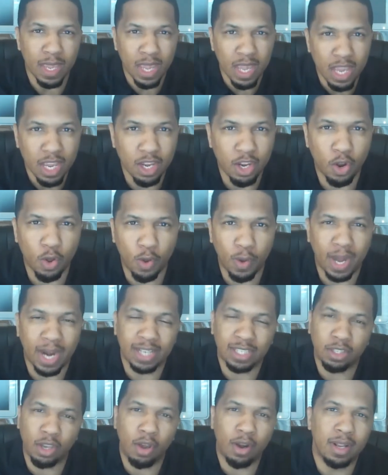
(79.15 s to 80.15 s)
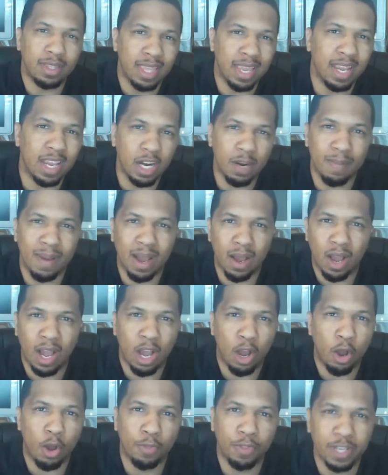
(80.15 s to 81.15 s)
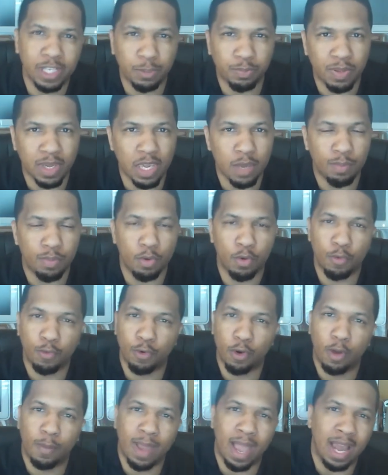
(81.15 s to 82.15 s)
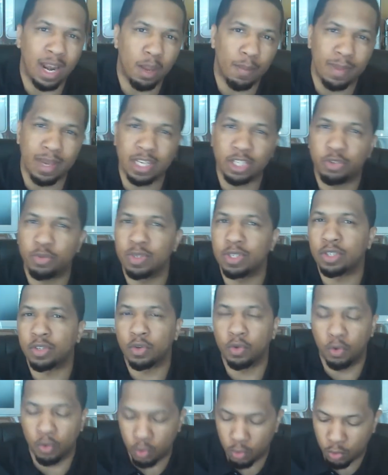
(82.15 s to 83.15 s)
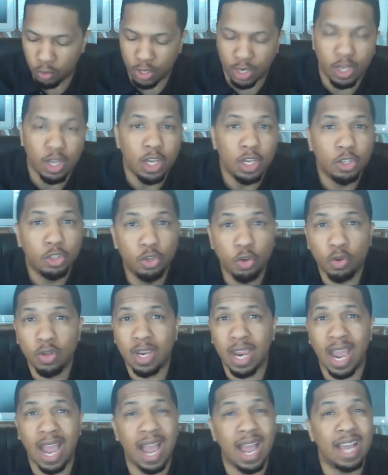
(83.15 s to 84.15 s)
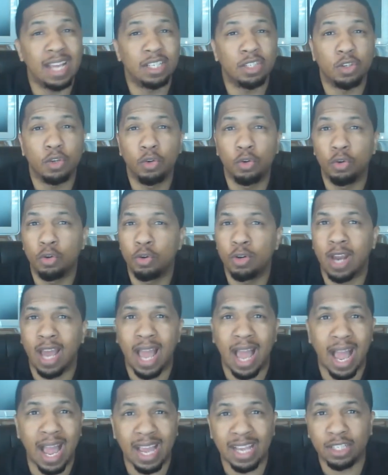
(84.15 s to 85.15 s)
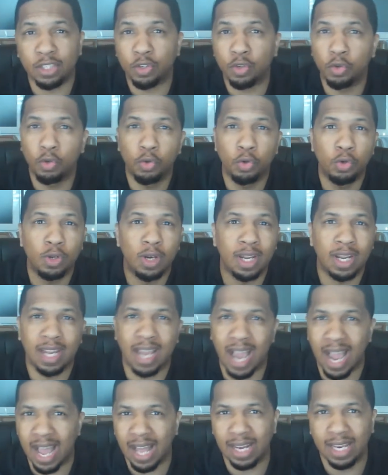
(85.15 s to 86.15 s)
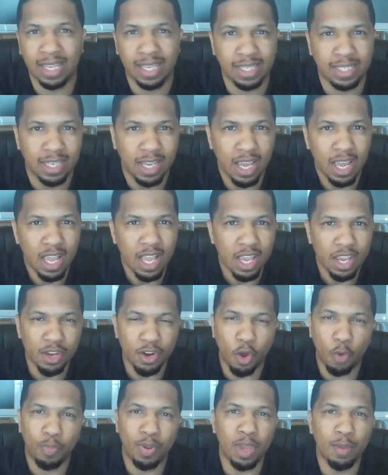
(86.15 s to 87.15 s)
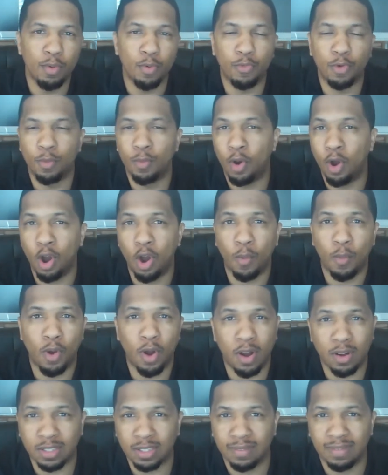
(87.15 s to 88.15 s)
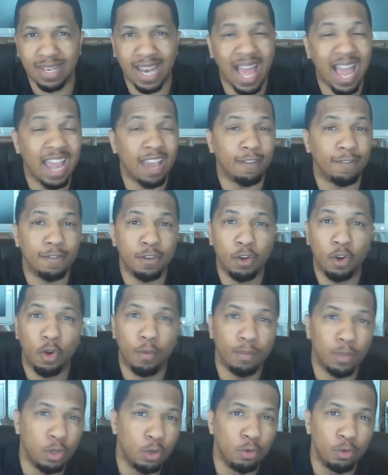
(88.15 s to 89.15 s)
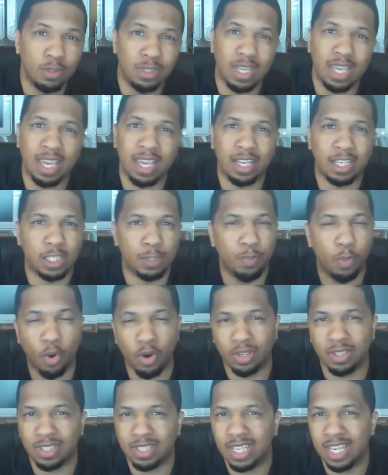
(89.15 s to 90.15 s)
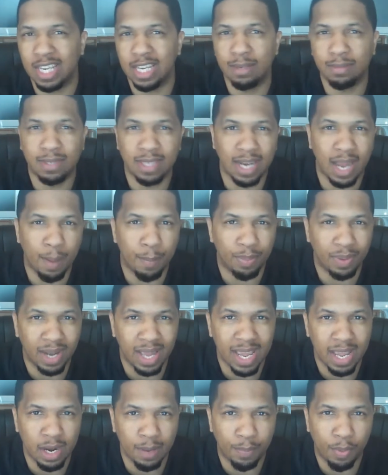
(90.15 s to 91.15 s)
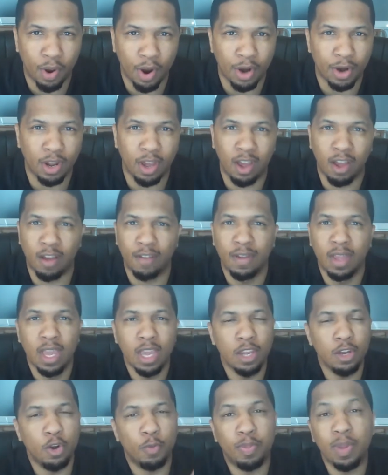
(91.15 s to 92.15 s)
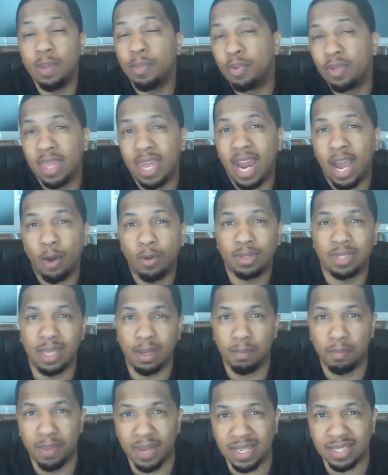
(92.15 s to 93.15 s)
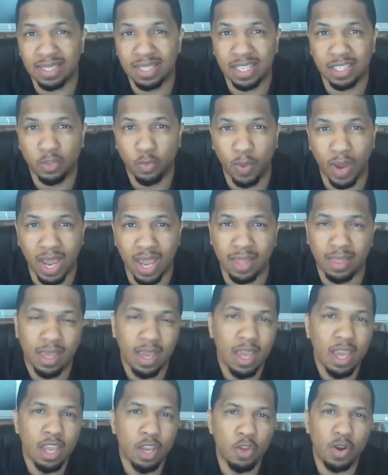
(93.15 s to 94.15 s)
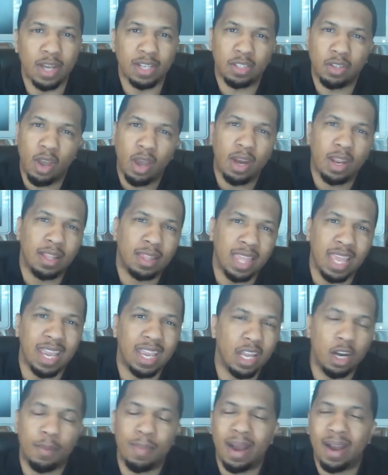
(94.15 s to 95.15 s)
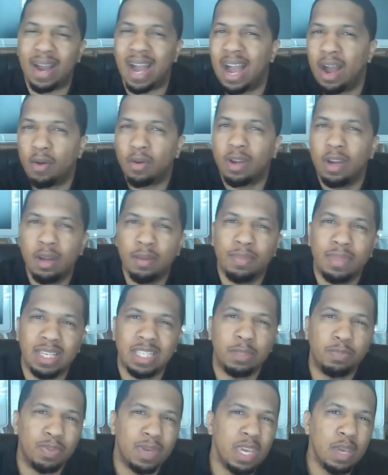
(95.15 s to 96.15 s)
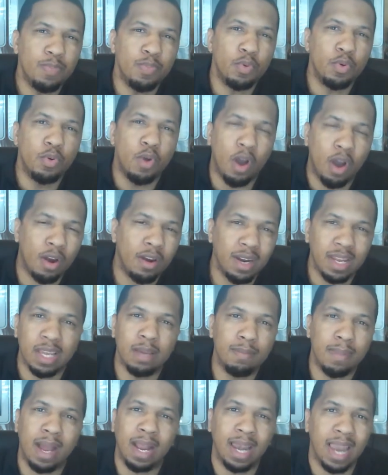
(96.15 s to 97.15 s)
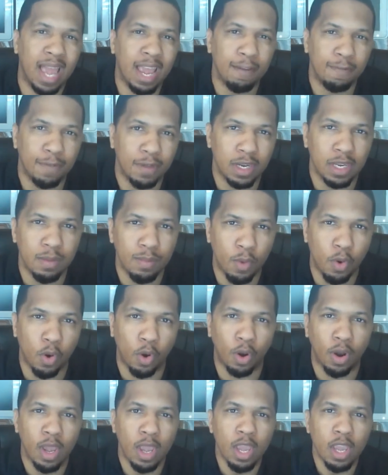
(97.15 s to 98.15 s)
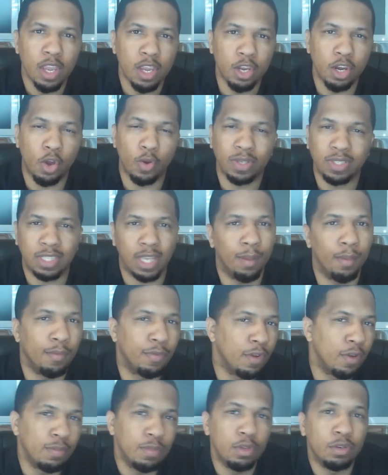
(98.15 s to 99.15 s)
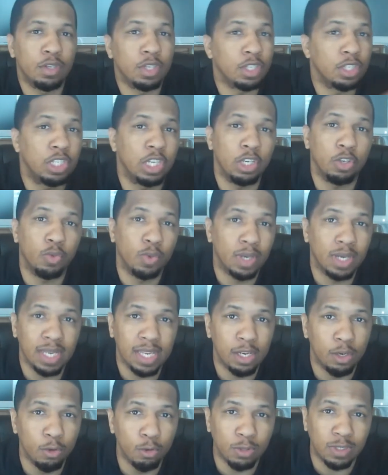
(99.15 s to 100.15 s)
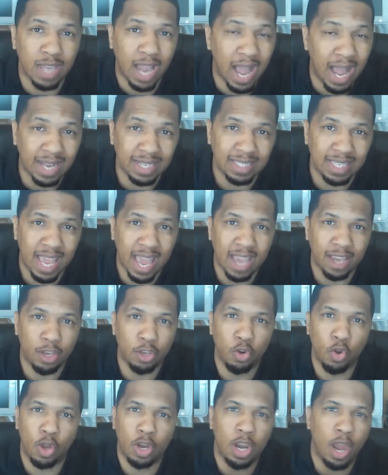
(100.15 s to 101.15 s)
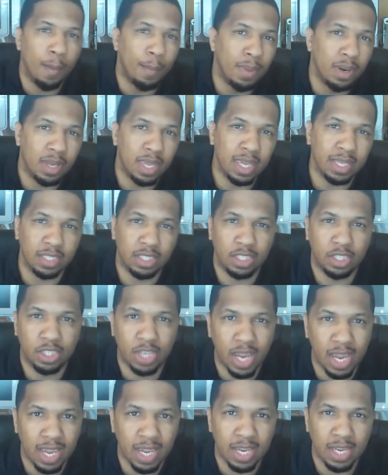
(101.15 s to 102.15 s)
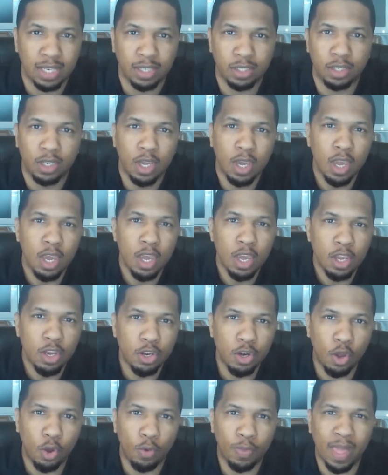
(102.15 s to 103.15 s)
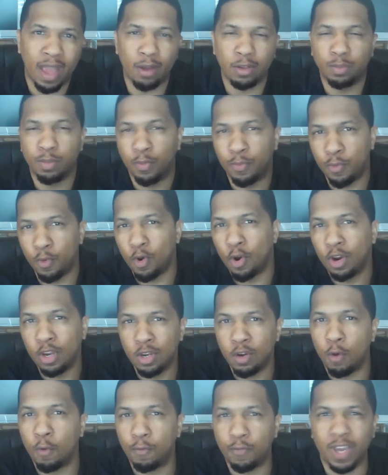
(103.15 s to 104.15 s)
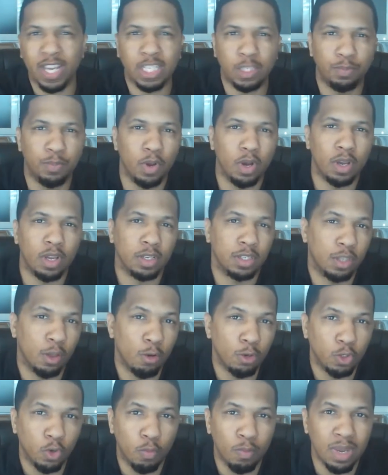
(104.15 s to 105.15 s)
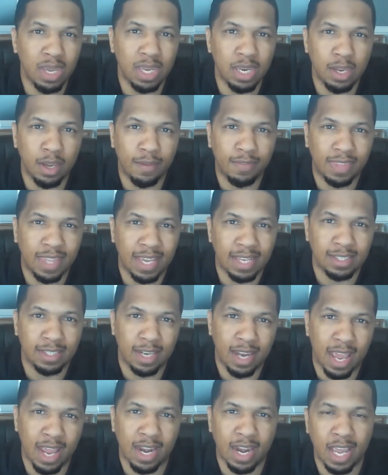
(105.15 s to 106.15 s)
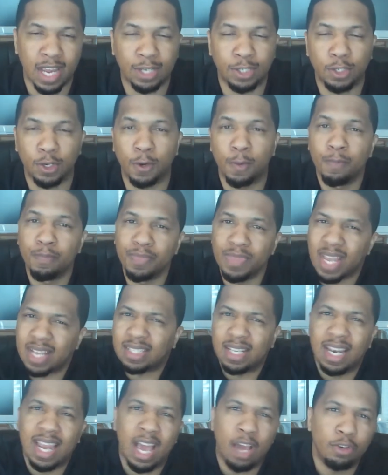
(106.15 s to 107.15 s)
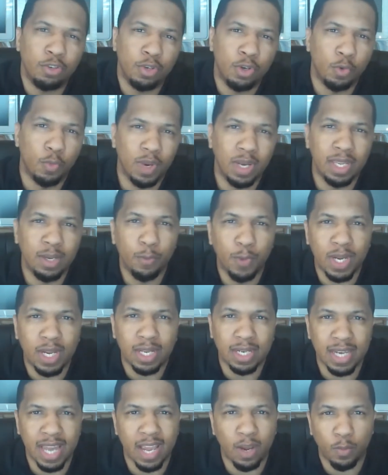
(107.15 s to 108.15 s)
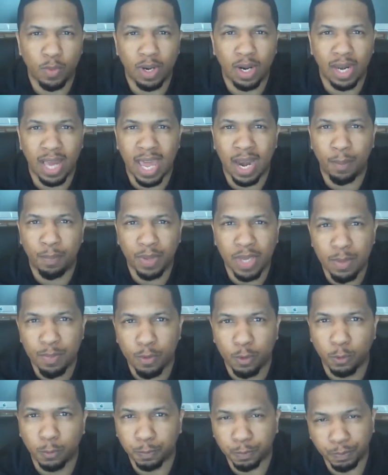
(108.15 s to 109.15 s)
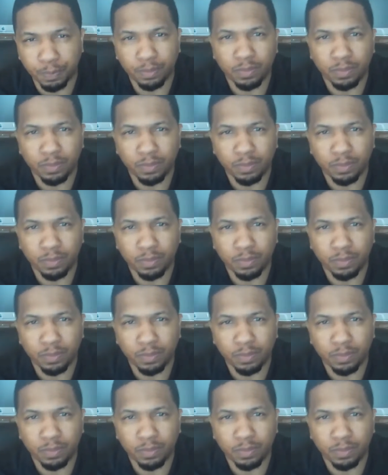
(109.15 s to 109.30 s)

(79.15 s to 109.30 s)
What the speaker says: And I started thinking about how all these people from elementary school to junior high school to college, people from all walks of life, music, sports teams that I played a part of, people that I was in business with, I started thinking about how come these people aren't in my life anymore. And some of them you just genuinely lose contact, a number gets changed. That was before, Facebook and social media and things of that nature. That's allowed you to really reconnect with a lot of people.